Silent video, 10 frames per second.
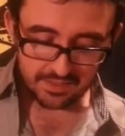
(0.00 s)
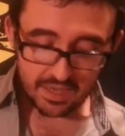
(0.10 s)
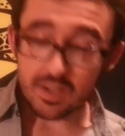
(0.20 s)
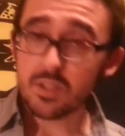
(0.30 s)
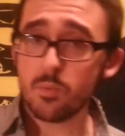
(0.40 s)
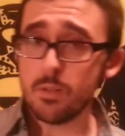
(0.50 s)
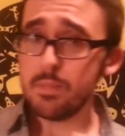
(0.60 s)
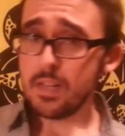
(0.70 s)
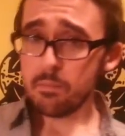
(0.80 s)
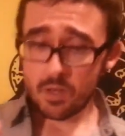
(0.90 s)
Now, at the 1
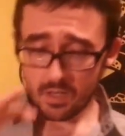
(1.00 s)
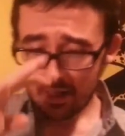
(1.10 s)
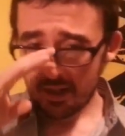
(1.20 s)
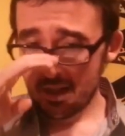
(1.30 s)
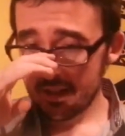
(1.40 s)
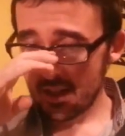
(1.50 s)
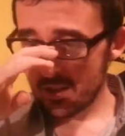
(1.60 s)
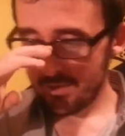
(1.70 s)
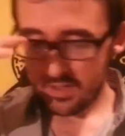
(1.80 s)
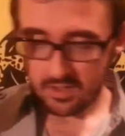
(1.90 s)
minute mark,
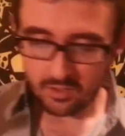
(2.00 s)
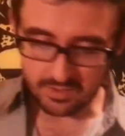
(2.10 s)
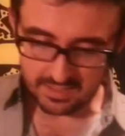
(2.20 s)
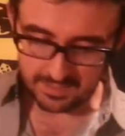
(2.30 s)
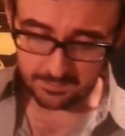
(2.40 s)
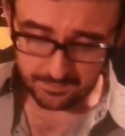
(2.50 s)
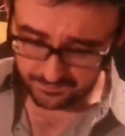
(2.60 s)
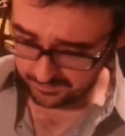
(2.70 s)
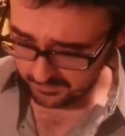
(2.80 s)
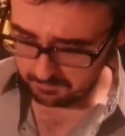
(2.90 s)
Dr. Vieira goes on.
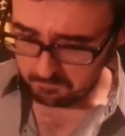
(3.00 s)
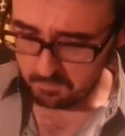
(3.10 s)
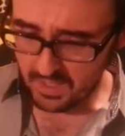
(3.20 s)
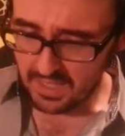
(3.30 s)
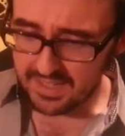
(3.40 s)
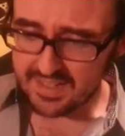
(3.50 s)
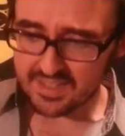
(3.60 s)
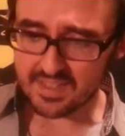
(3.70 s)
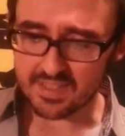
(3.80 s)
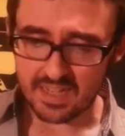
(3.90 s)
He
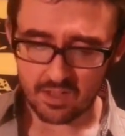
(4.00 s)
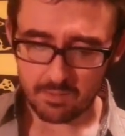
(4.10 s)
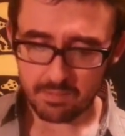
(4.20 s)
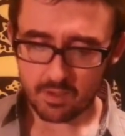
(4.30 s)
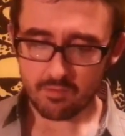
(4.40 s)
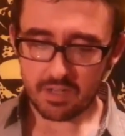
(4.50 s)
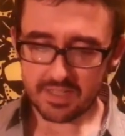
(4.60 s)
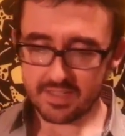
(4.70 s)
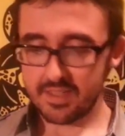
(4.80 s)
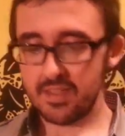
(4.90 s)
discusses how the Bill of
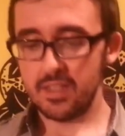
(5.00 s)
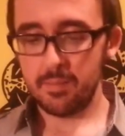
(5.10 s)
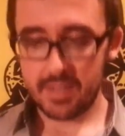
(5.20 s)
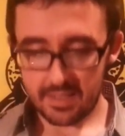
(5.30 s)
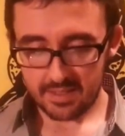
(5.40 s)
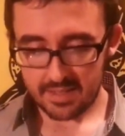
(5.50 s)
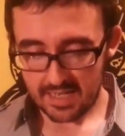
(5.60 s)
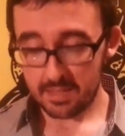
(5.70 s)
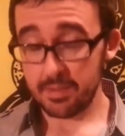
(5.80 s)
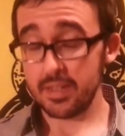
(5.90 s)
Rights is a limiting
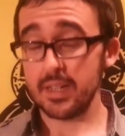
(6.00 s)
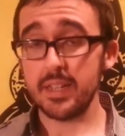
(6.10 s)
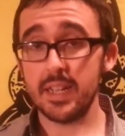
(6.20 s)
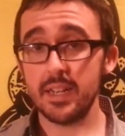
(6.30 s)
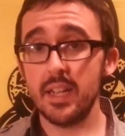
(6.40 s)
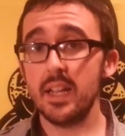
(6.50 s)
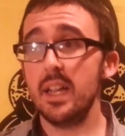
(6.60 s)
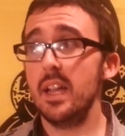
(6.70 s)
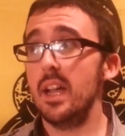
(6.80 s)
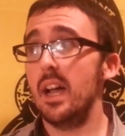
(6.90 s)
document. Again,
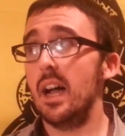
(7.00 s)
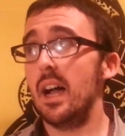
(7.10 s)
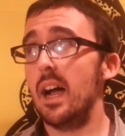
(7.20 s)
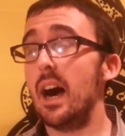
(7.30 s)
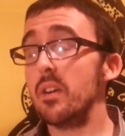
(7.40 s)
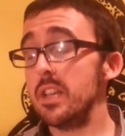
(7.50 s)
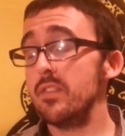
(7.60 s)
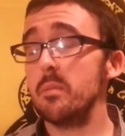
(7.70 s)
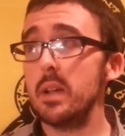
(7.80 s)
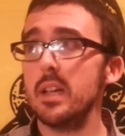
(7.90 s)
I'll
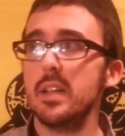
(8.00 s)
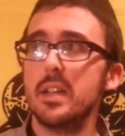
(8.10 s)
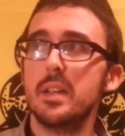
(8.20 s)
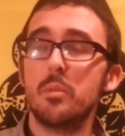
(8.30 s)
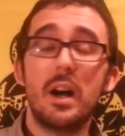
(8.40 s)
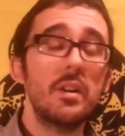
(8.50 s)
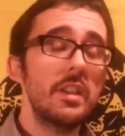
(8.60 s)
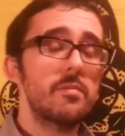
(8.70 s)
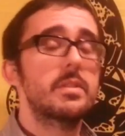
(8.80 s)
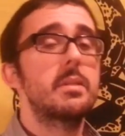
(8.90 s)
give
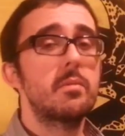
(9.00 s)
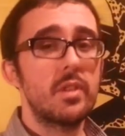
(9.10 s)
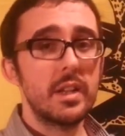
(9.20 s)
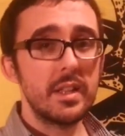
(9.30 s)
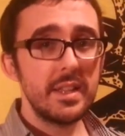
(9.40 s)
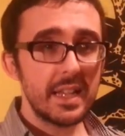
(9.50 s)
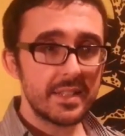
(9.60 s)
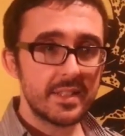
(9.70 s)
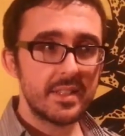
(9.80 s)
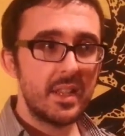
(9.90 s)
him some credit.
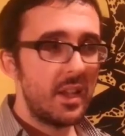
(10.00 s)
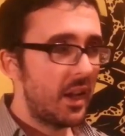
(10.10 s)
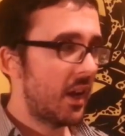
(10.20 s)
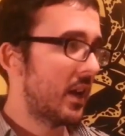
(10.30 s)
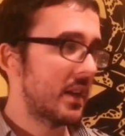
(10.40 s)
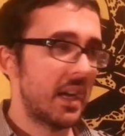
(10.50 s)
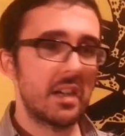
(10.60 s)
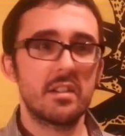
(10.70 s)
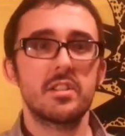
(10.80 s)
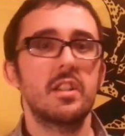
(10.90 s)
Yes,
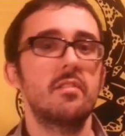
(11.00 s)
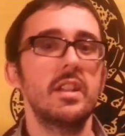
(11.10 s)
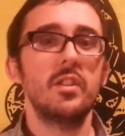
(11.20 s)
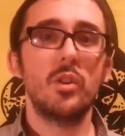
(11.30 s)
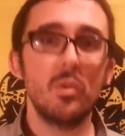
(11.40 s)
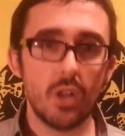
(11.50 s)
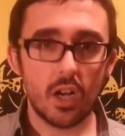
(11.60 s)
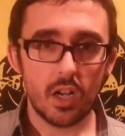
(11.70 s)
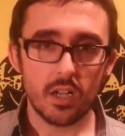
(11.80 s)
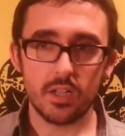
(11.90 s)
Congress shall write no
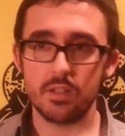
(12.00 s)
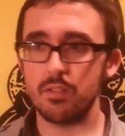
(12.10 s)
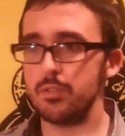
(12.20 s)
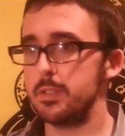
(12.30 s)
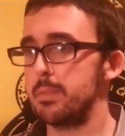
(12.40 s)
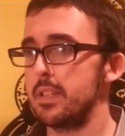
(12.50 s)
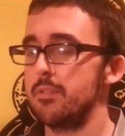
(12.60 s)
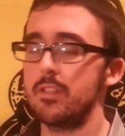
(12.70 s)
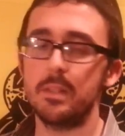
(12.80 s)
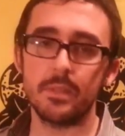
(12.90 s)
law
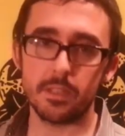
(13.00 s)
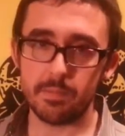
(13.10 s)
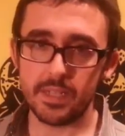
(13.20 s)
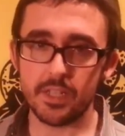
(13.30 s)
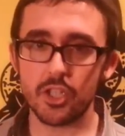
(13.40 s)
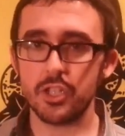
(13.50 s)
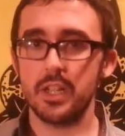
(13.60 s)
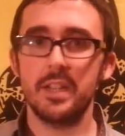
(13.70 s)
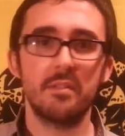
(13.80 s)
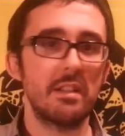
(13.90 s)
respecting freedom of speech
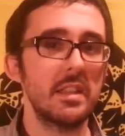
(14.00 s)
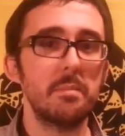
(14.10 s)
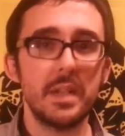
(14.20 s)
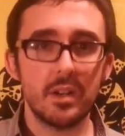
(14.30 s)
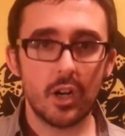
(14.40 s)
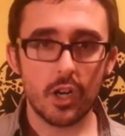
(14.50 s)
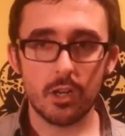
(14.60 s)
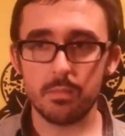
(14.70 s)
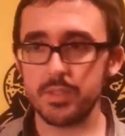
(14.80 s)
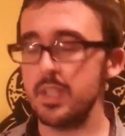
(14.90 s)
and right to bear
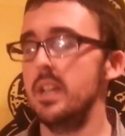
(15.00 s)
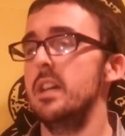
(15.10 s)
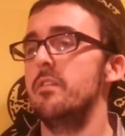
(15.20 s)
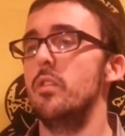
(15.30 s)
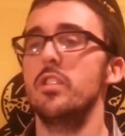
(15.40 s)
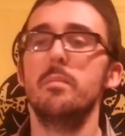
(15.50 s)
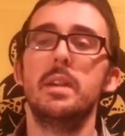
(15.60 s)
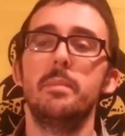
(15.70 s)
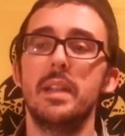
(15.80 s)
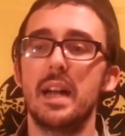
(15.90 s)
arms, Fourth
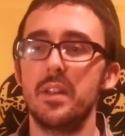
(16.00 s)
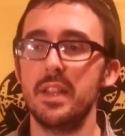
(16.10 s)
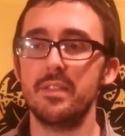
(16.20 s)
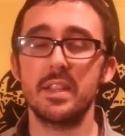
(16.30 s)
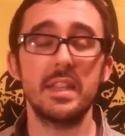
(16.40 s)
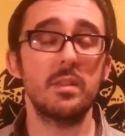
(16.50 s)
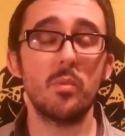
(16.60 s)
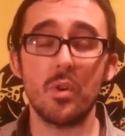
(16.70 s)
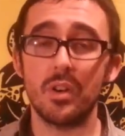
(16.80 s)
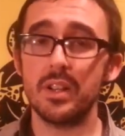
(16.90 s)
Amendment, how they have to get a
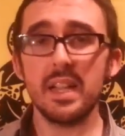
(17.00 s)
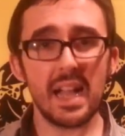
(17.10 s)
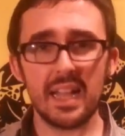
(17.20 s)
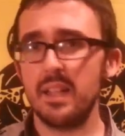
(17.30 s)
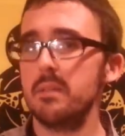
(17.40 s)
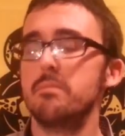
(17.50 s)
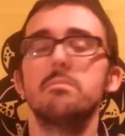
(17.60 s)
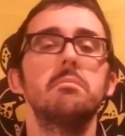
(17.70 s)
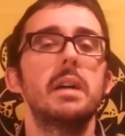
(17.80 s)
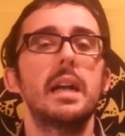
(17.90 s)
warrant.
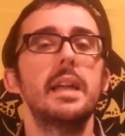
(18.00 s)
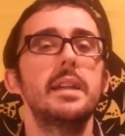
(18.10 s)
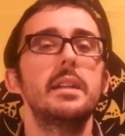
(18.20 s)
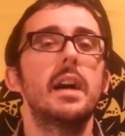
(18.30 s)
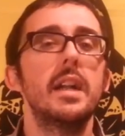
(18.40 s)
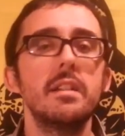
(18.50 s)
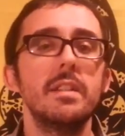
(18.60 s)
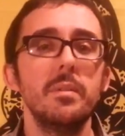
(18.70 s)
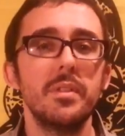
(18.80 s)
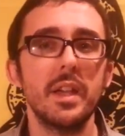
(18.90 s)
I
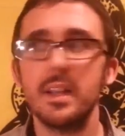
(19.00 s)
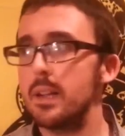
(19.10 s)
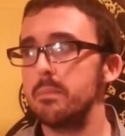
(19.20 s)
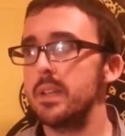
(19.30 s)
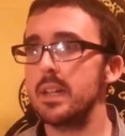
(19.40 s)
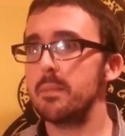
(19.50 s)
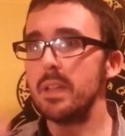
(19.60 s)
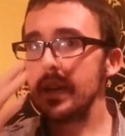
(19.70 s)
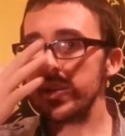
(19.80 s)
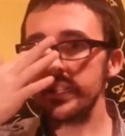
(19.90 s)
agree with that. I'm
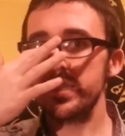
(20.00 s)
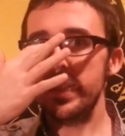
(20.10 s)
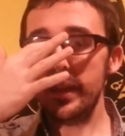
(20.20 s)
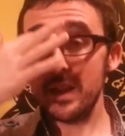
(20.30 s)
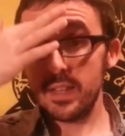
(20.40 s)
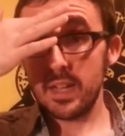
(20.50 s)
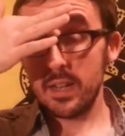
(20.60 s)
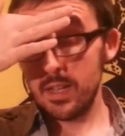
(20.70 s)
not against any of that.